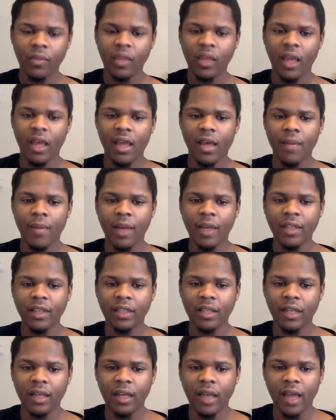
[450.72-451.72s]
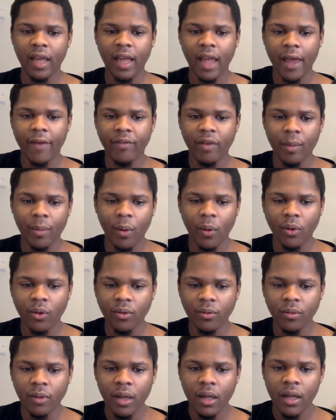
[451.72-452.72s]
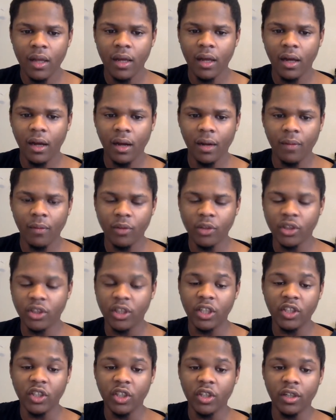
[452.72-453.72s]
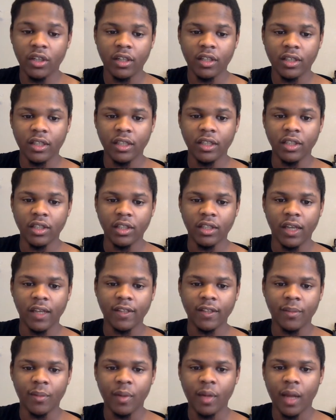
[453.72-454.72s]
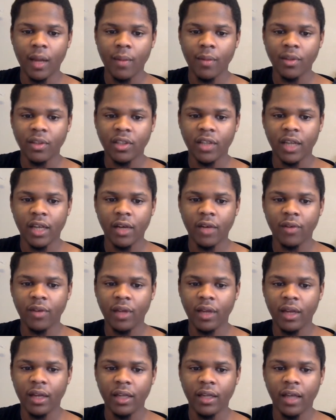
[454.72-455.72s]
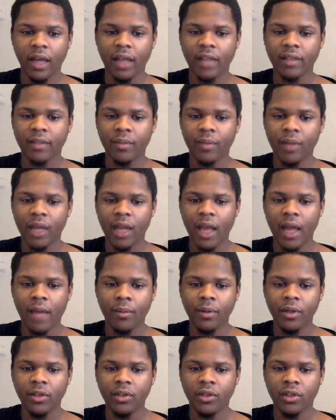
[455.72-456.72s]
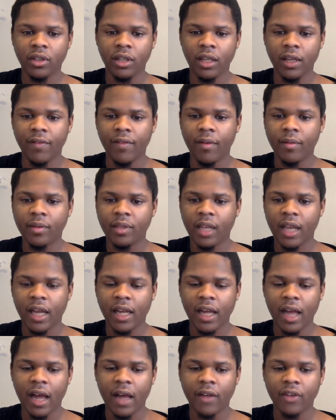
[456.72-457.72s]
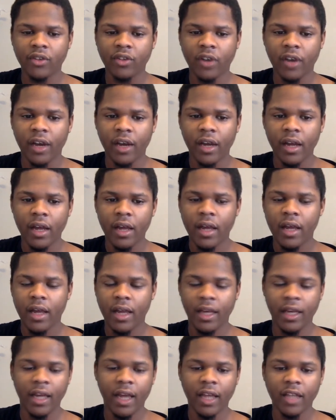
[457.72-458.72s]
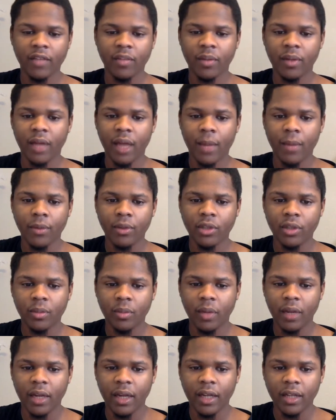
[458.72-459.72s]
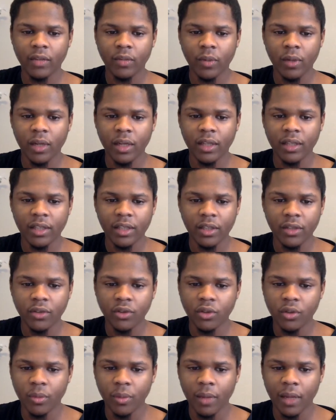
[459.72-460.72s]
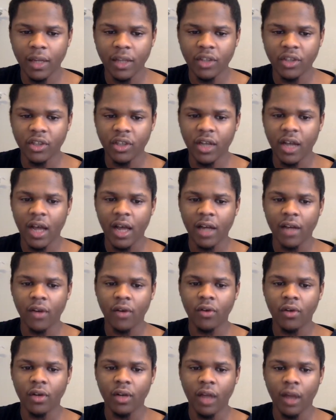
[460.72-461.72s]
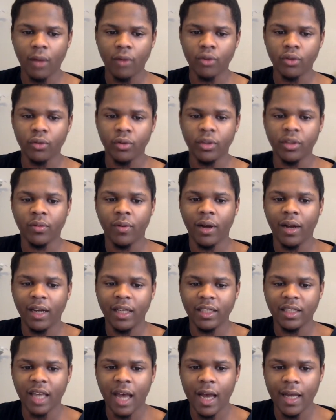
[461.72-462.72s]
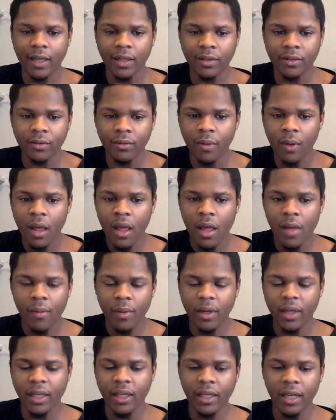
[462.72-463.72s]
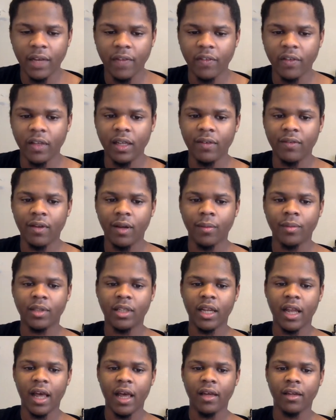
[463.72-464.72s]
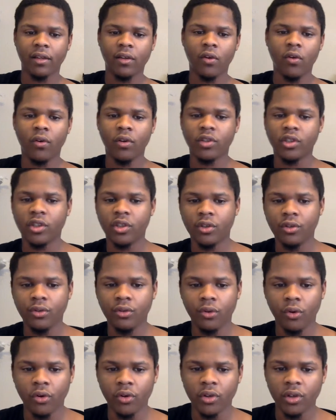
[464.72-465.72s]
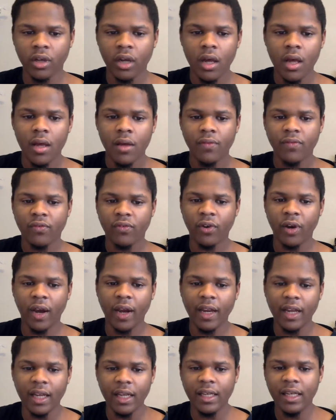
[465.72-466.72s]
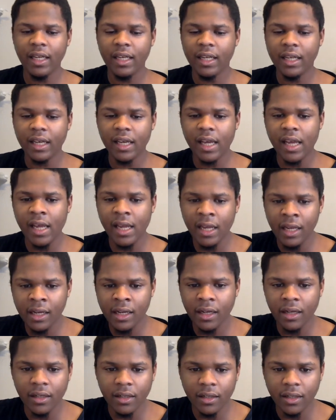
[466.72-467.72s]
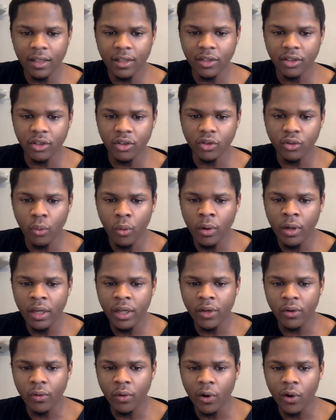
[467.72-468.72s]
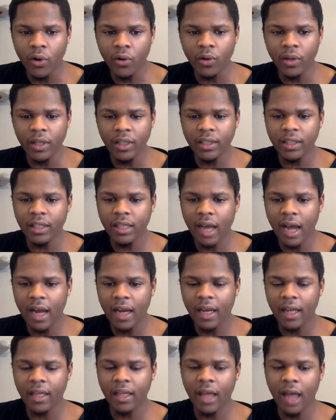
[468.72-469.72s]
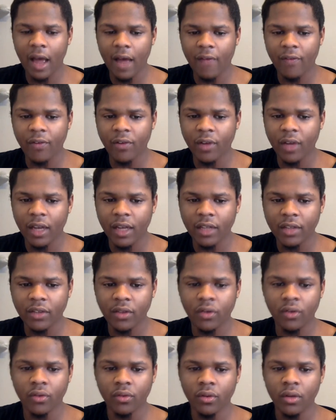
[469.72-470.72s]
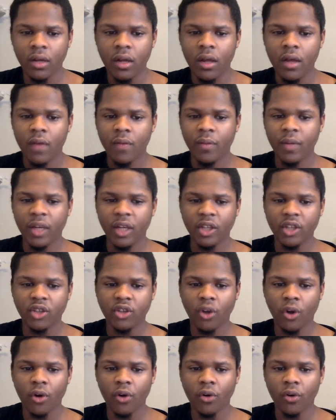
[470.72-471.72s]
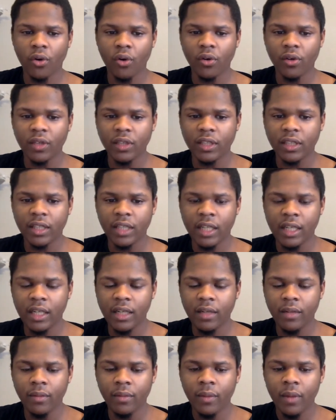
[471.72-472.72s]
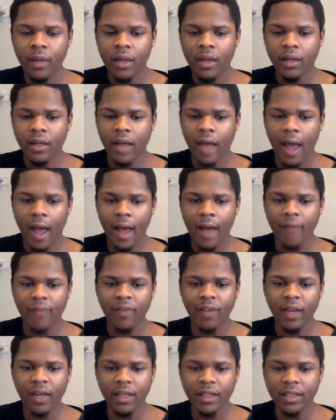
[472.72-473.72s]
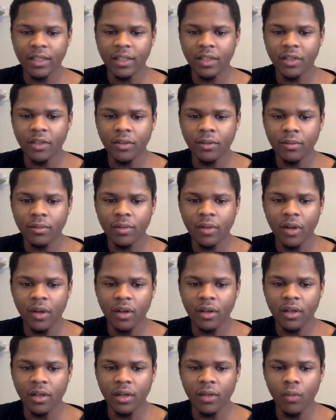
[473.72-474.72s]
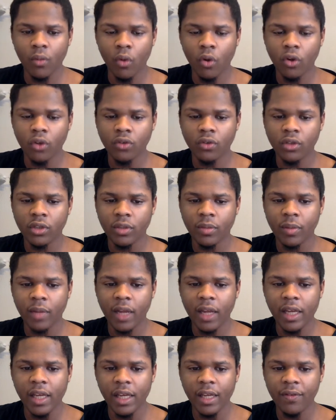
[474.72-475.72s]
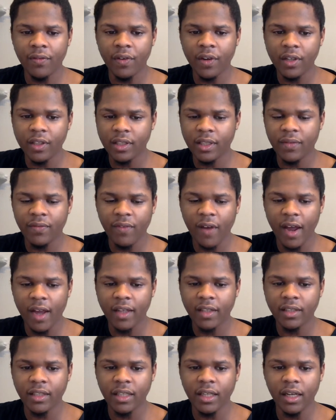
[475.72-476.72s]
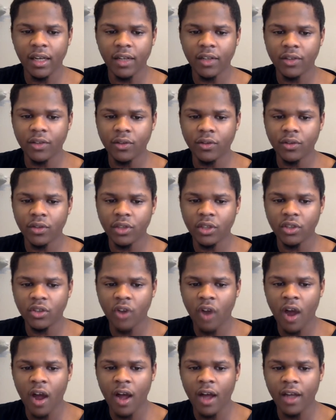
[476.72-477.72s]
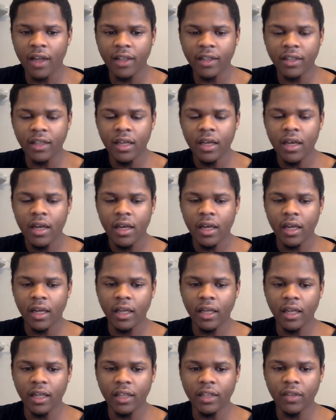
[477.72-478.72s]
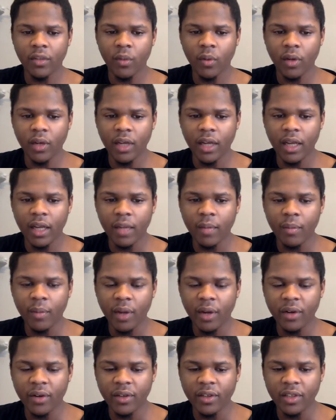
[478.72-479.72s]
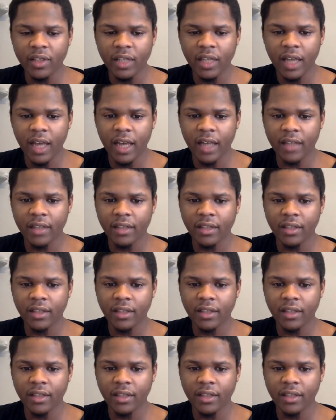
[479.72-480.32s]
And basically, they gave up on him. Which they should, because he just hasn't been able to stay healthy. He hasn't been able to live up to that contract, and he hasn't been able to play as well as he used to play in Chicago, and that was the reason why they signed him, but he never lived up to that going to New York. Frank Ntilikina is a 20-year-old. He's a guy that I feel like is going to be a starter on his team. The athleticism, the want to play defense, he fights, he hustles, he tries. He doesn't want to get embarrassed. He has the